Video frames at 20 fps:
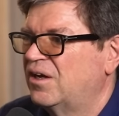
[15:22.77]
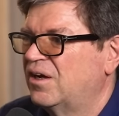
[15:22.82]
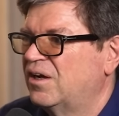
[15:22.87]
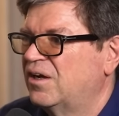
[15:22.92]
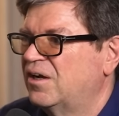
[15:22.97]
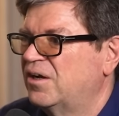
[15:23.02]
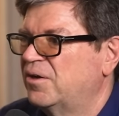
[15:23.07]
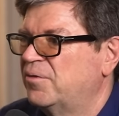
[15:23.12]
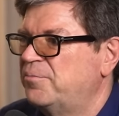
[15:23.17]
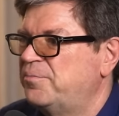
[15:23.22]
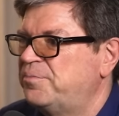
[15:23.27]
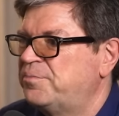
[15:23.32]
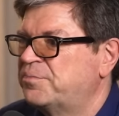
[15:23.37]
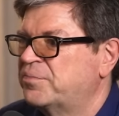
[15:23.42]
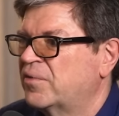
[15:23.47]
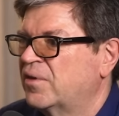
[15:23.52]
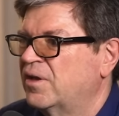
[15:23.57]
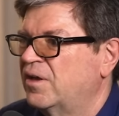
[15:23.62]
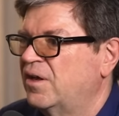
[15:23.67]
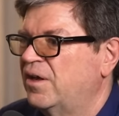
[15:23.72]
Um,
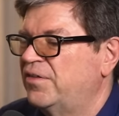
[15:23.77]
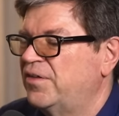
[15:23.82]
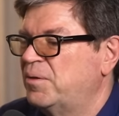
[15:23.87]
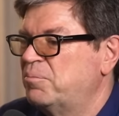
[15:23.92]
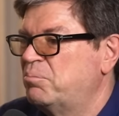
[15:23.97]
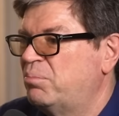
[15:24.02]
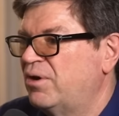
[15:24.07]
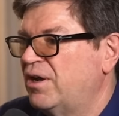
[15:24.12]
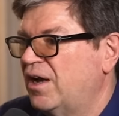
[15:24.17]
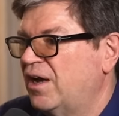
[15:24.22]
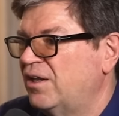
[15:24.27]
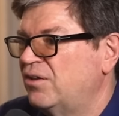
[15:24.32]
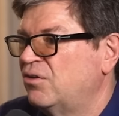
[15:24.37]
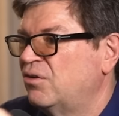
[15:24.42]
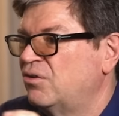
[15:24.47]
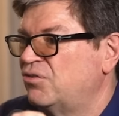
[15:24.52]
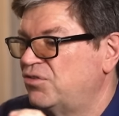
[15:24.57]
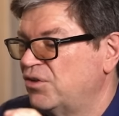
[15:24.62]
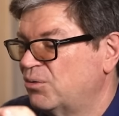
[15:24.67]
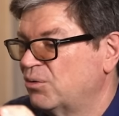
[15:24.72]
and then plan
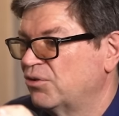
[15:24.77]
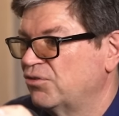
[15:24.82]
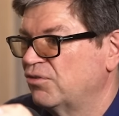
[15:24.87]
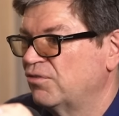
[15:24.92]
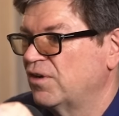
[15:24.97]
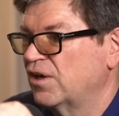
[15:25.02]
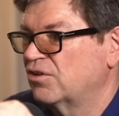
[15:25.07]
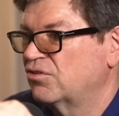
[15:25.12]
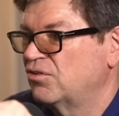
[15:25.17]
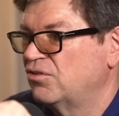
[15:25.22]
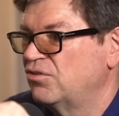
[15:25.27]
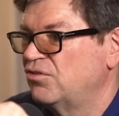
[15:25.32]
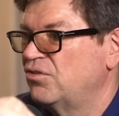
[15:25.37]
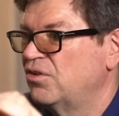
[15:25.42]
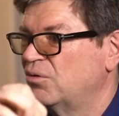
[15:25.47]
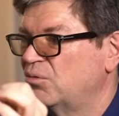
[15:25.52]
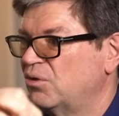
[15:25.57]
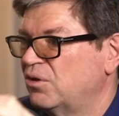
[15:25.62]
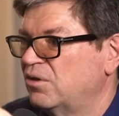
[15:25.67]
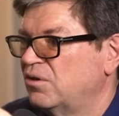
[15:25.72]
a sequence of actions
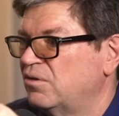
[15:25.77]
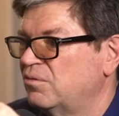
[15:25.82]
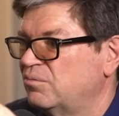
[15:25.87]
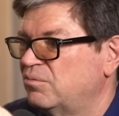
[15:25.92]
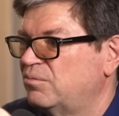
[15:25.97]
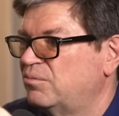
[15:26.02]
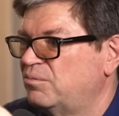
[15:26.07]
that will